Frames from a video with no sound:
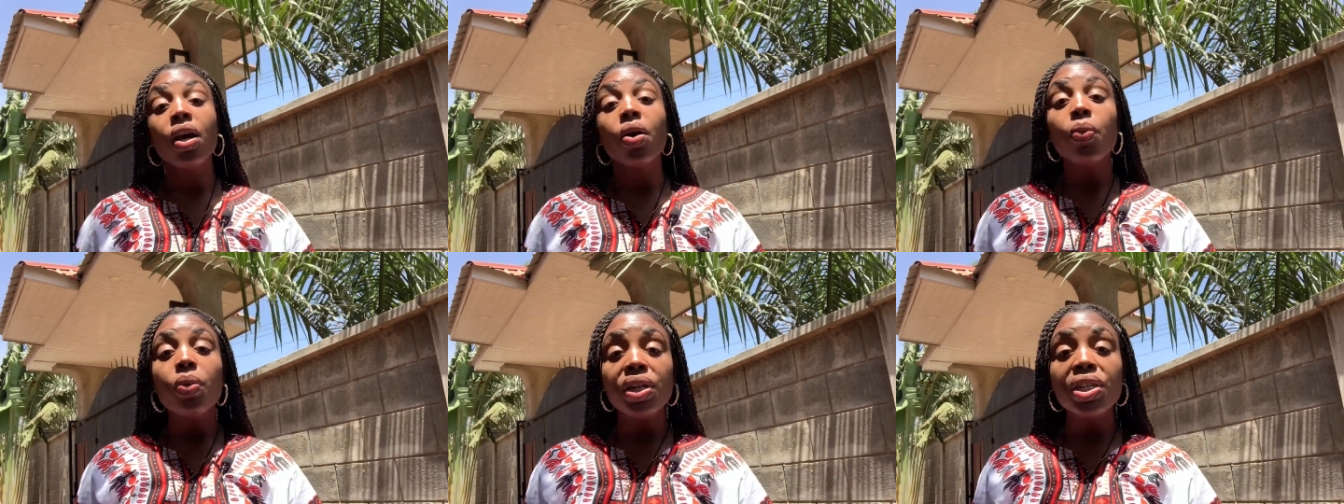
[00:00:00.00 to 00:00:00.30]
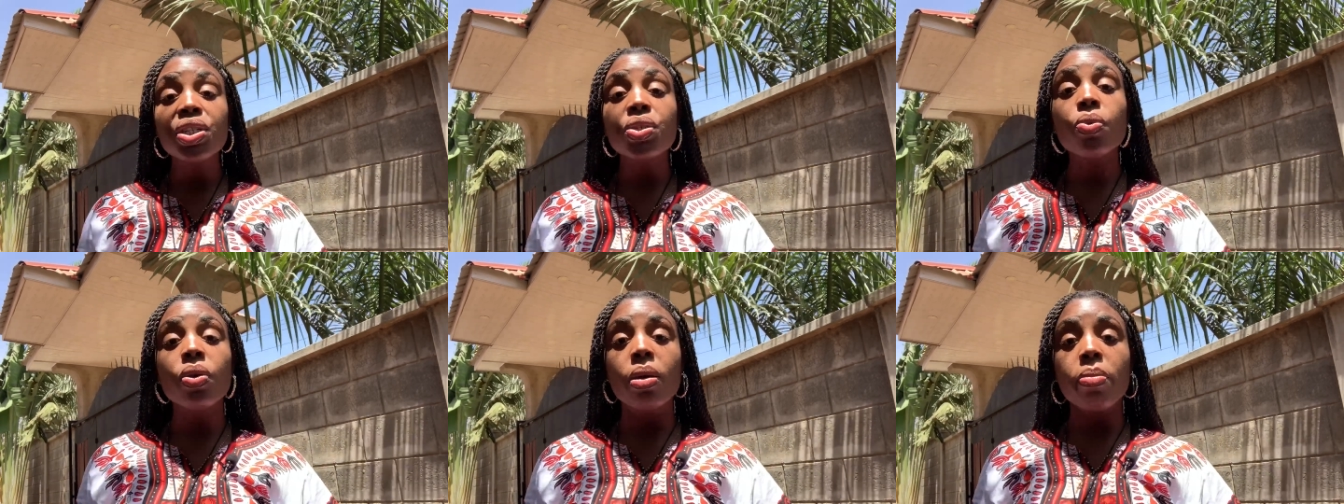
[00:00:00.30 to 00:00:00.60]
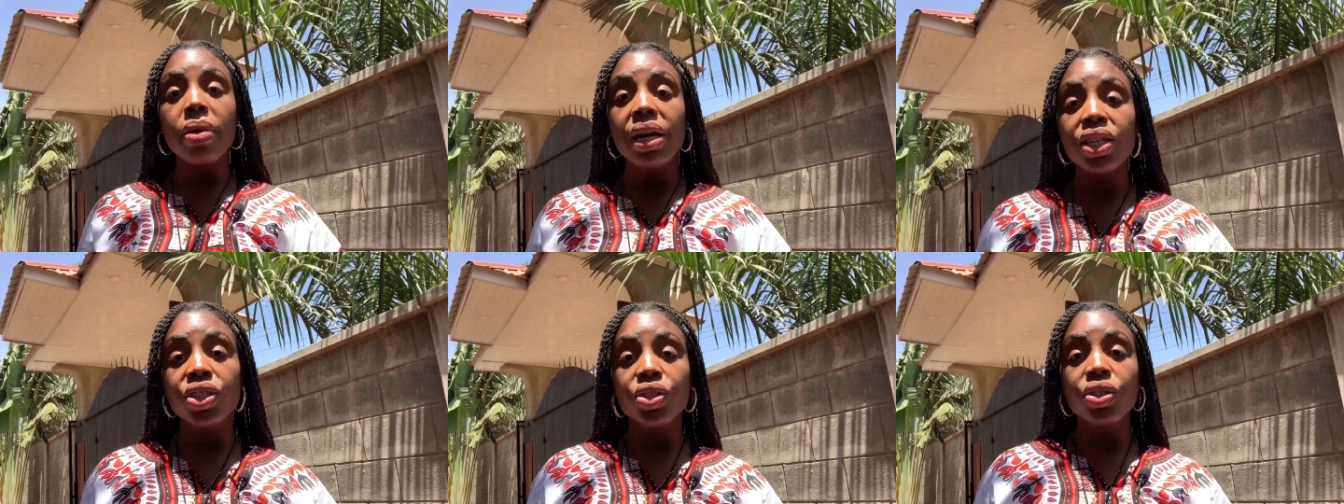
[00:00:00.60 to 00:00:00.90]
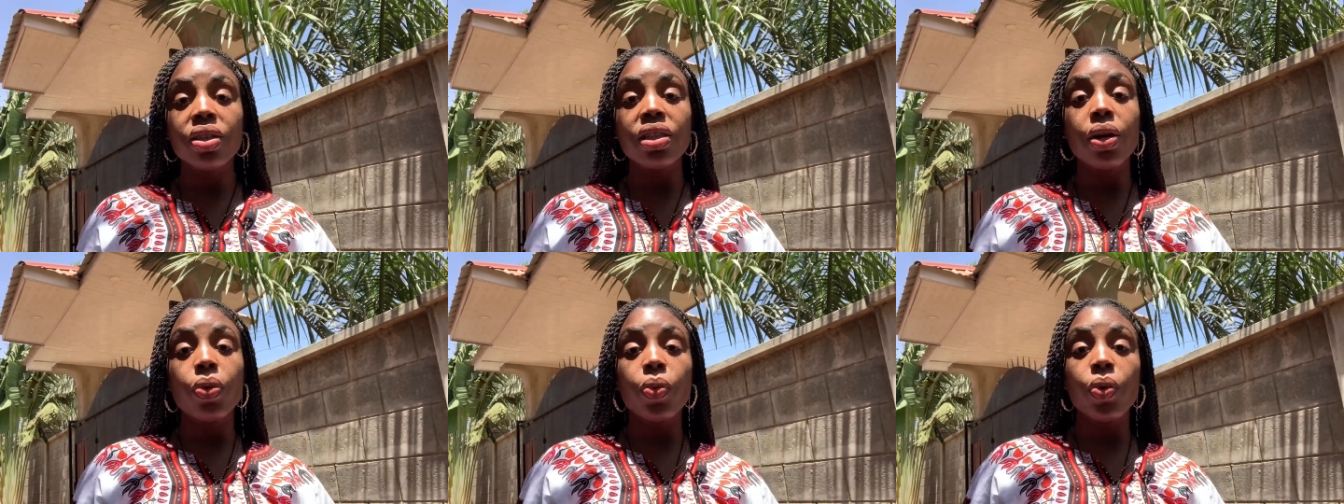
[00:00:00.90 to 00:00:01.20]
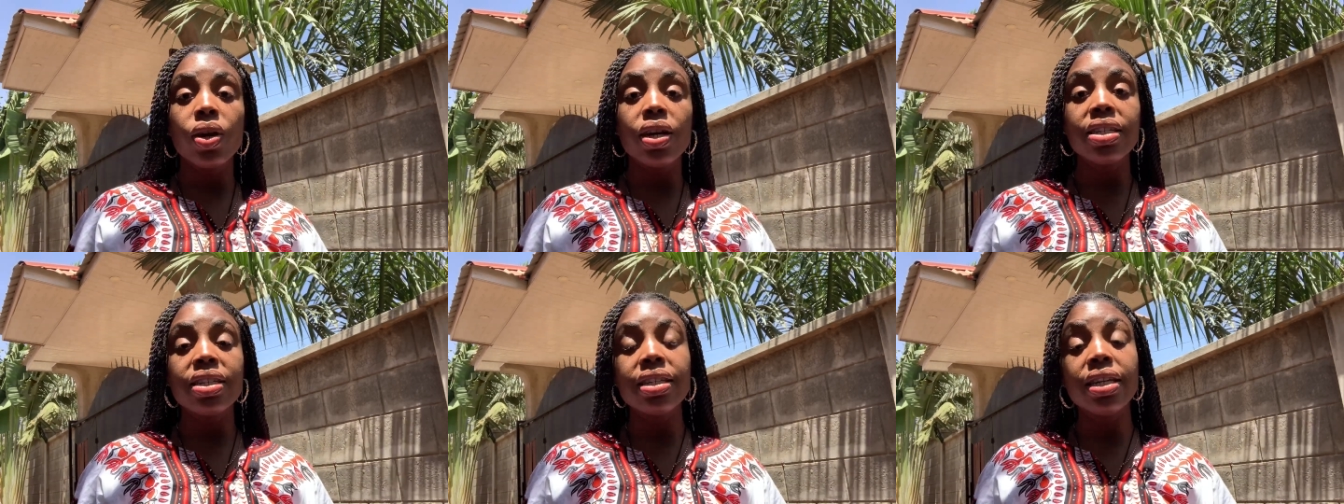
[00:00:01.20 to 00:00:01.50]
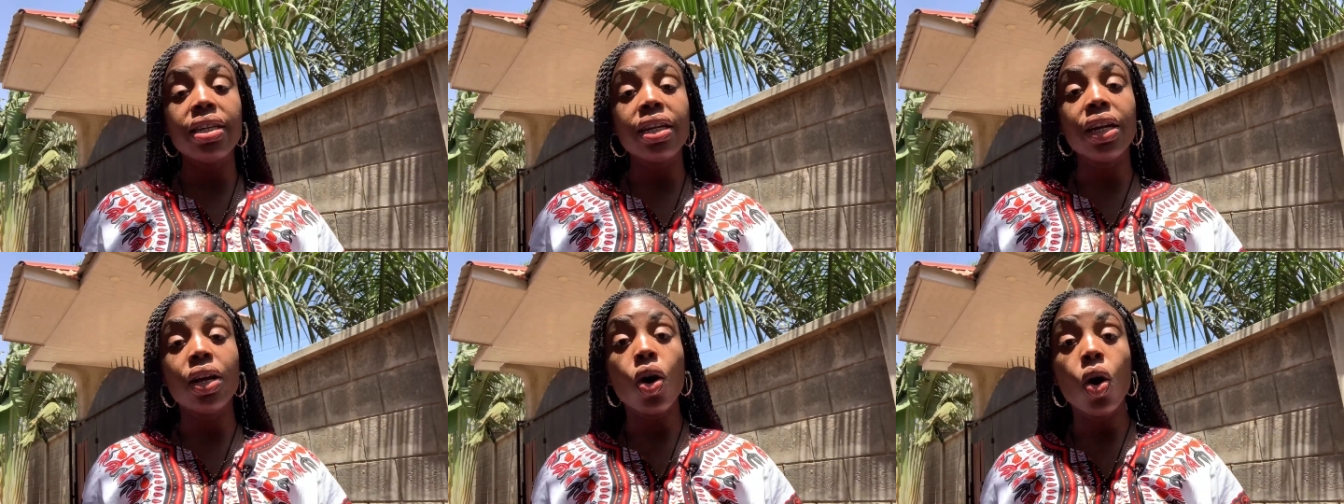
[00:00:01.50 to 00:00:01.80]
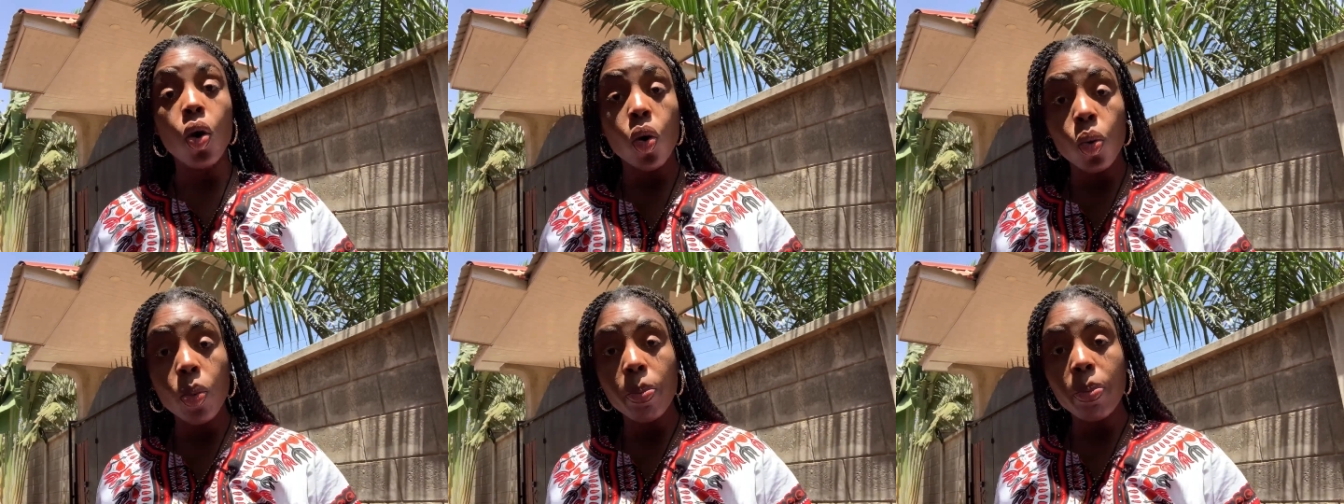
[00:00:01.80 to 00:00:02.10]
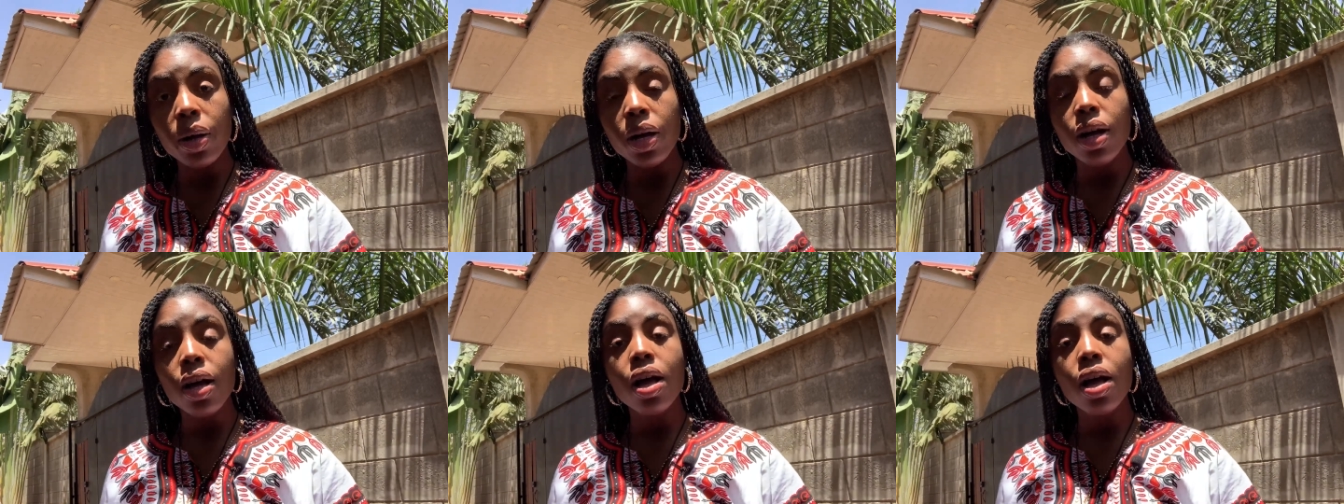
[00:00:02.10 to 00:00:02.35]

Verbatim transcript: We just want to make sure that we're extending hope,